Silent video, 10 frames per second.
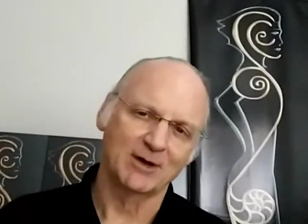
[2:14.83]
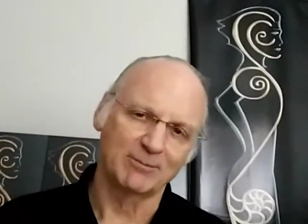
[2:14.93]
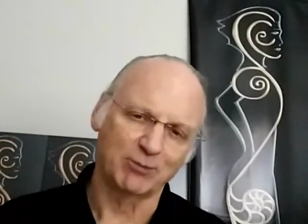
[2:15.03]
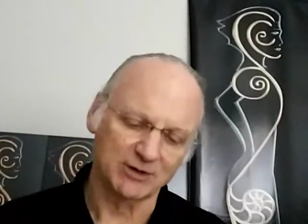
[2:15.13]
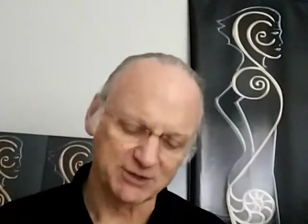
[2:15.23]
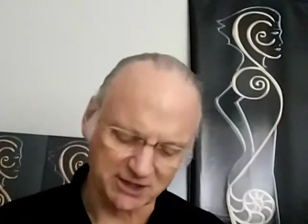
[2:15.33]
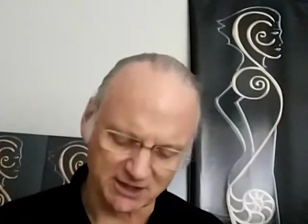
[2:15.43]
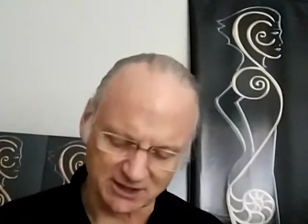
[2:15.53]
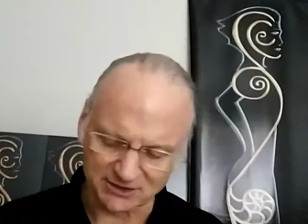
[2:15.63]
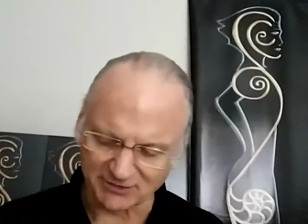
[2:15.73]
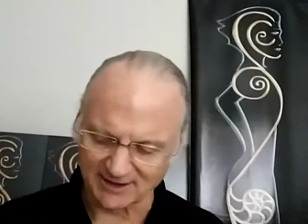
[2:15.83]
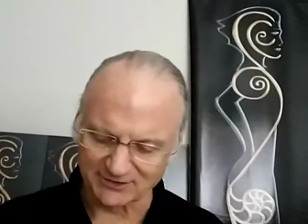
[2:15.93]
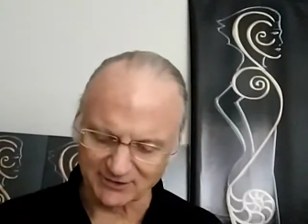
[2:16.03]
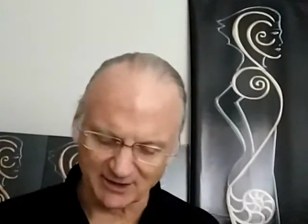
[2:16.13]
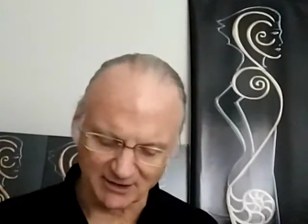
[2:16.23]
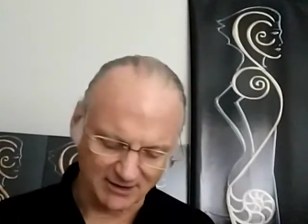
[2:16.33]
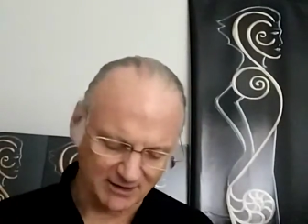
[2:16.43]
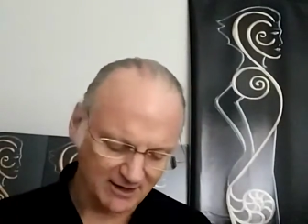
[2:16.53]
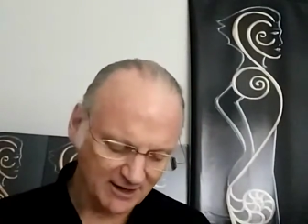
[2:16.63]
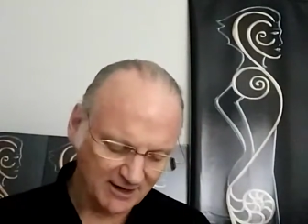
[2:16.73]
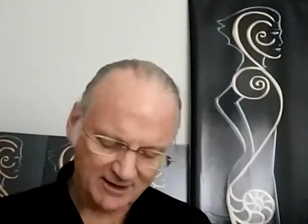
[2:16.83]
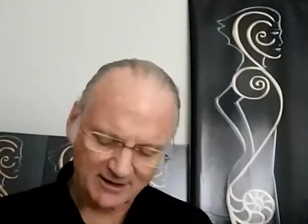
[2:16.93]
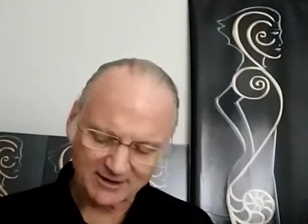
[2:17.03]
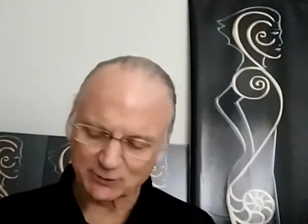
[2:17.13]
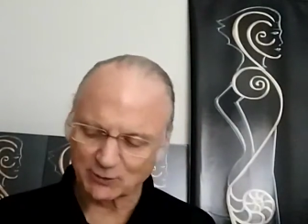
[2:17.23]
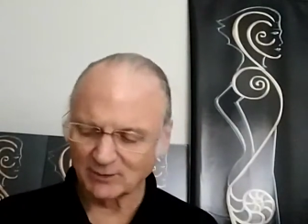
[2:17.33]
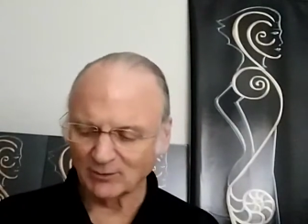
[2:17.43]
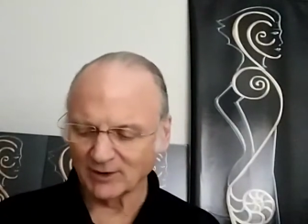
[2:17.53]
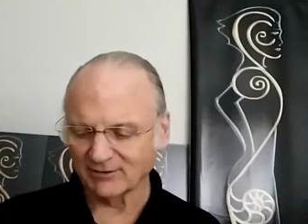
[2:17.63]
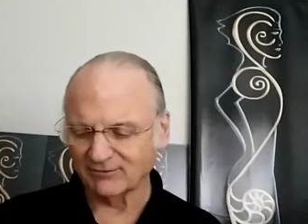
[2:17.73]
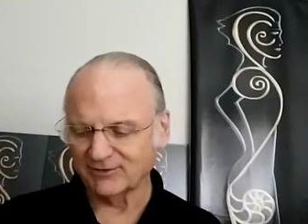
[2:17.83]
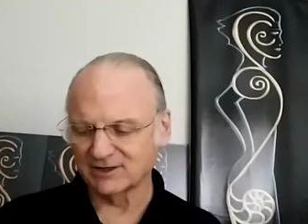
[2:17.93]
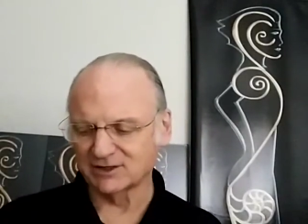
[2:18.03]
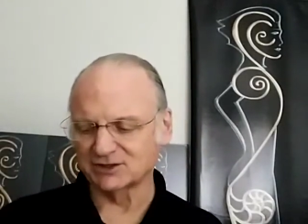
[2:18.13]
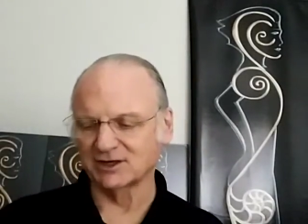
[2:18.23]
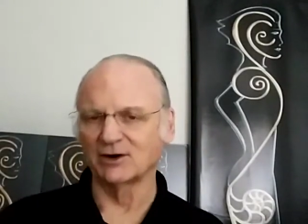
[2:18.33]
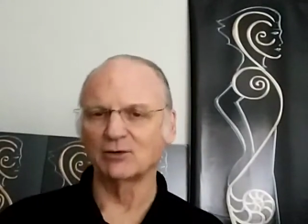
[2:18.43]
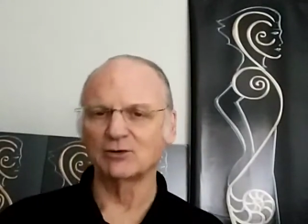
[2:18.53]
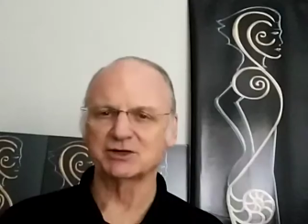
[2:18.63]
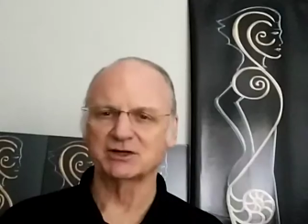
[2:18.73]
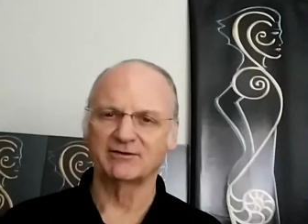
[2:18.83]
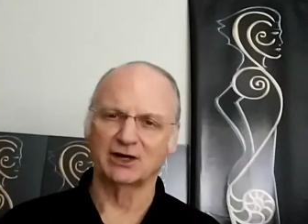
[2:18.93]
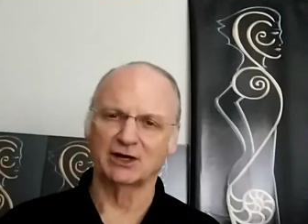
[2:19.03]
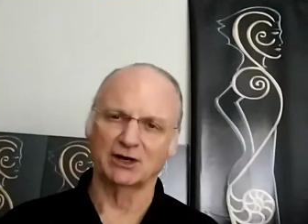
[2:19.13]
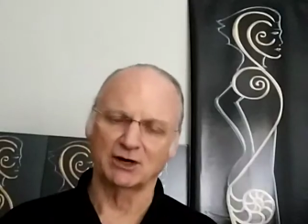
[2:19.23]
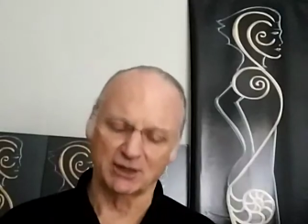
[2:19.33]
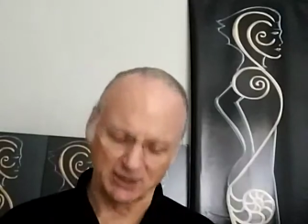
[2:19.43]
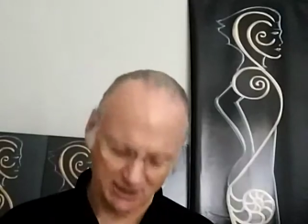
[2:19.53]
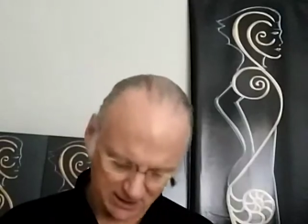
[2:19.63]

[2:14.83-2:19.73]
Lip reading: My Portuguese translator. Swim like a fish in an ocean of air.